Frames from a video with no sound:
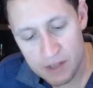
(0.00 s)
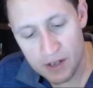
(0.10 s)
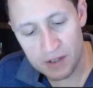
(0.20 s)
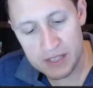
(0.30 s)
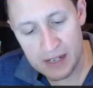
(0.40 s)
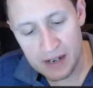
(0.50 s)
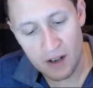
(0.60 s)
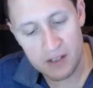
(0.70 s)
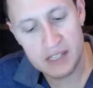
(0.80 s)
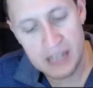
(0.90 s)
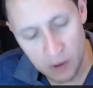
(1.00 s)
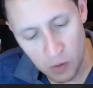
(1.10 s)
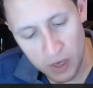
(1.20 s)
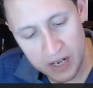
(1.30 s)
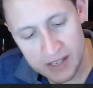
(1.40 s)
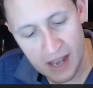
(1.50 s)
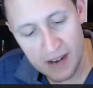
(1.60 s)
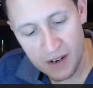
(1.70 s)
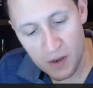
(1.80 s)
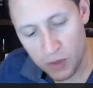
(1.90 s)
results in an austere woody
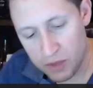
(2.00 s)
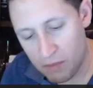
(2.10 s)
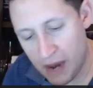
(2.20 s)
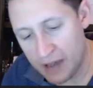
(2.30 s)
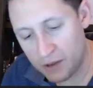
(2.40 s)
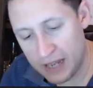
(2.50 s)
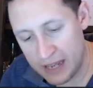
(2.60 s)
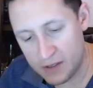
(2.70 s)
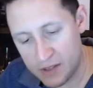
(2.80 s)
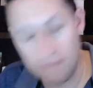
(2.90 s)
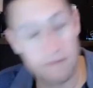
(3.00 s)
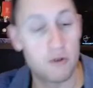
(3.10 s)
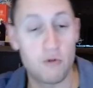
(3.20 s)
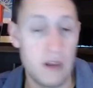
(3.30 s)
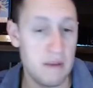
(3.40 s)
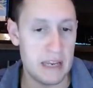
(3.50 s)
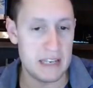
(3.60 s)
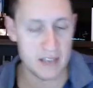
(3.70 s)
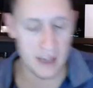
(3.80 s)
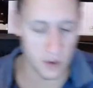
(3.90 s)
scent with mild hints of
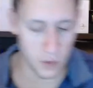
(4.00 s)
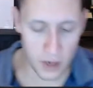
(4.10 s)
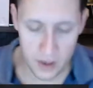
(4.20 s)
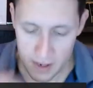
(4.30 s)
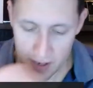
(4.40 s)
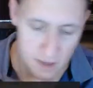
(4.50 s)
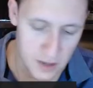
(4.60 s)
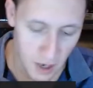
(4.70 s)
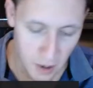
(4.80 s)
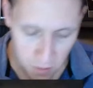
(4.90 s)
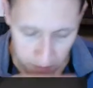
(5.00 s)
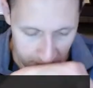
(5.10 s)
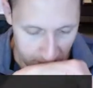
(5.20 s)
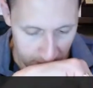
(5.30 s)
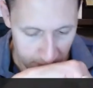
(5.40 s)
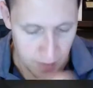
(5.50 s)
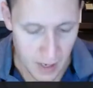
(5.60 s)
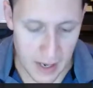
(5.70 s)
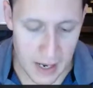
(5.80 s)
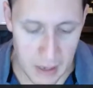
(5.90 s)
creamy sandalwood. So,
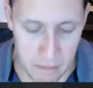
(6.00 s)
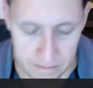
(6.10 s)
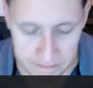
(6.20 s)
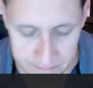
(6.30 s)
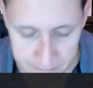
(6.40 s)
um,